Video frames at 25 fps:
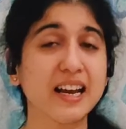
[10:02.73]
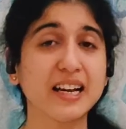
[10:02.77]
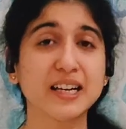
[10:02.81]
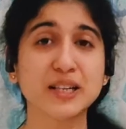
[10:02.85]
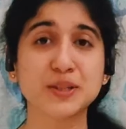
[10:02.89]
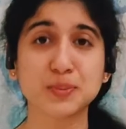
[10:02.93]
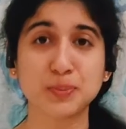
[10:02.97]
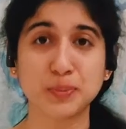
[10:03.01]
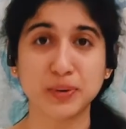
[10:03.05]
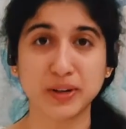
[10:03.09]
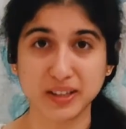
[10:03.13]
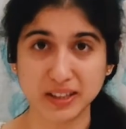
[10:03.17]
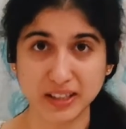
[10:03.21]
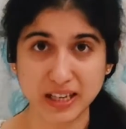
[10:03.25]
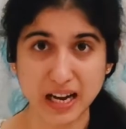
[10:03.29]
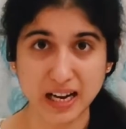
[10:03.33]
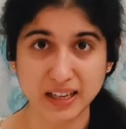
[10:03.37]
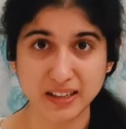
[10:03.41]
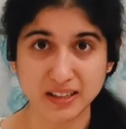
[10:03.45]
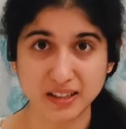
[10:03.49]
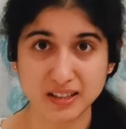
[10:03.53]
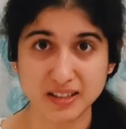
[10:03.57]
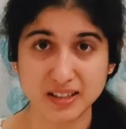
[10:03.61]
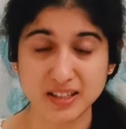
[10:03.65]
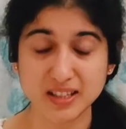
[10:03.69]
expert
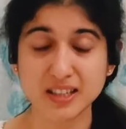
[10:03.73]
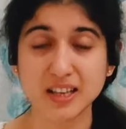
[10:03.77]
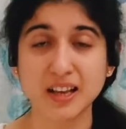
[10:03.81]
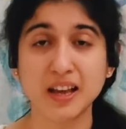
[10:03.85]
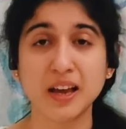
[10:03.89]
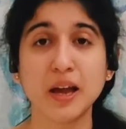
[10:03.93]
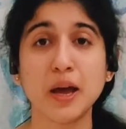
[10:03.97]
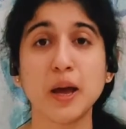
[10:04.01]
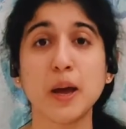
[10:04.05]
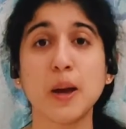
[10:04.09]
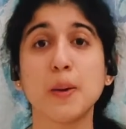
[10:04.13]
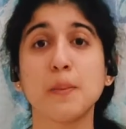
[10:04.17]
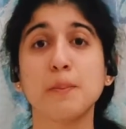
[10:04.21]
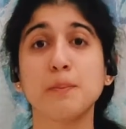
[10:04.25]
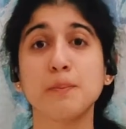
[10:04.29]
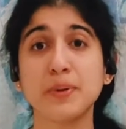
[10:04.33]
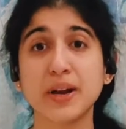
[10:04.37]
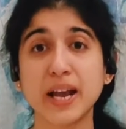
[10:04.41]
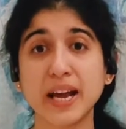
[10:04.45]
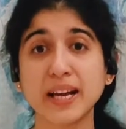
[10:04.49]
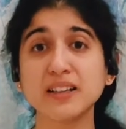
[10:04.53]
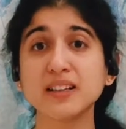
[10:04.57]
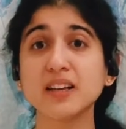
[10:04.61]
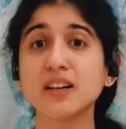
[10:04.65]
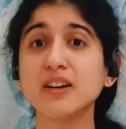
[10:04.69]
guidance.
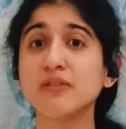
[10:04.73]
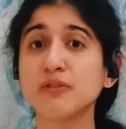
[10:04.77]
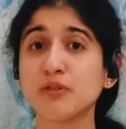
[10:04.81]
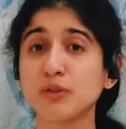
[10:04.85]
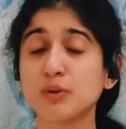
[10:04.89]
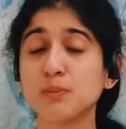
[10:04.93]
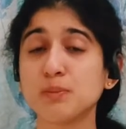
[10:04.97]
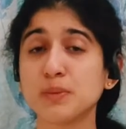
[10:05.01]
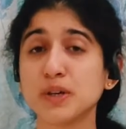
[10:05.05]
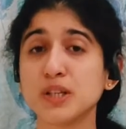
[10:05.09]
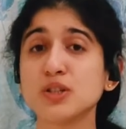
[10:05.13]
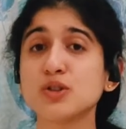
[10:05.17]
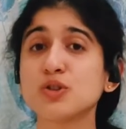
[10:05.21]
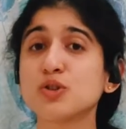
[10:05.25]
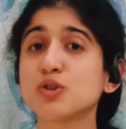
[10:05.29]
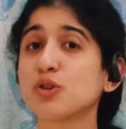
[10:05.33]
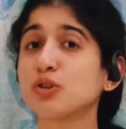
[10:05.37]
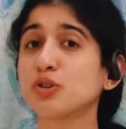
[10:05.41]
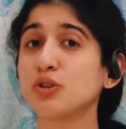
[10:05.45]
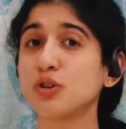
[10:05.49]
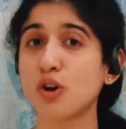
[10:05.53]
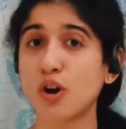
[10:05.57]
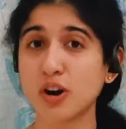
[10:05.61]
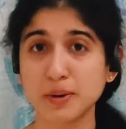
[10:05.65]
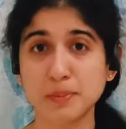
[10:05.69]
Pregnant women
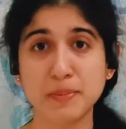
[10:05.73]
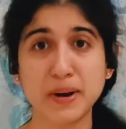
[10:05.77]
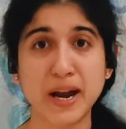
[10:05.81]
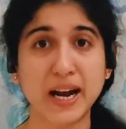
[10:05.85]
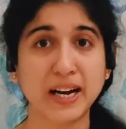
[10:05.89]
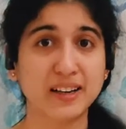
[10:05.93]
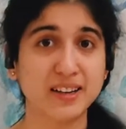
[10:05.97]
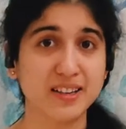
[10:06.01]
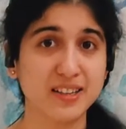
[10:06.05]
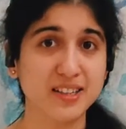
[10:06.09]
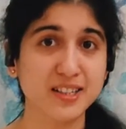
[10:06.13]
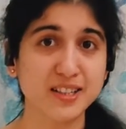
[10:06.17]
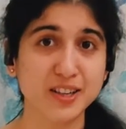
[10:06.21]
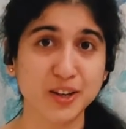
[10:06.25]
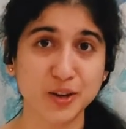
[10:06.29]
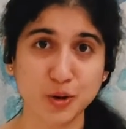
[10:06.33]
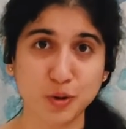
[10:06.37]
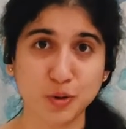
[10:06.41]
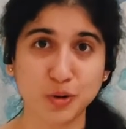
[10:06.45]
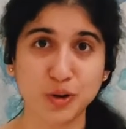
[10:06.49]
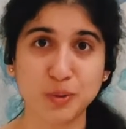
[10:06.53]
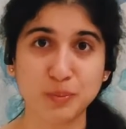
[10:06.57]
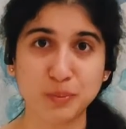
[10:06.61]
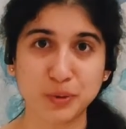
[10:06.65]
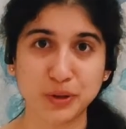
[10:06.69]
should not practice
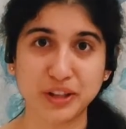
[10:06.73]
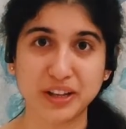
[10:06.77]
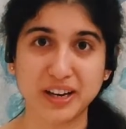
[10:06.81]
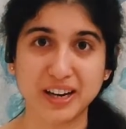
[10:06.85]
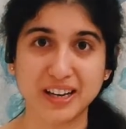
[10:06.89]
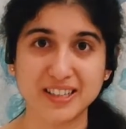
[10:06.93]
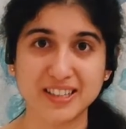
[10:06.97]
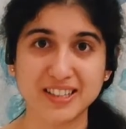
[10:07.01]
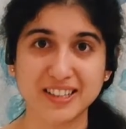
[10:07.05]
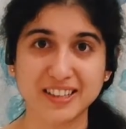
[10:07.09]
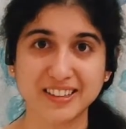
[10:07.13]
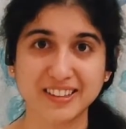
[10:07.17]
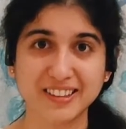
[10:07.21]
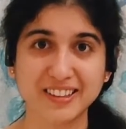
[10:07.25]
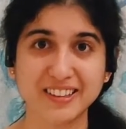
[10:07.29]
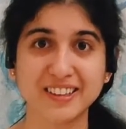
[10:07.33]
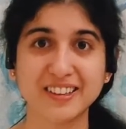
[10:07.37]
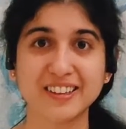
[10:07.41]
Yoga Mudrasan.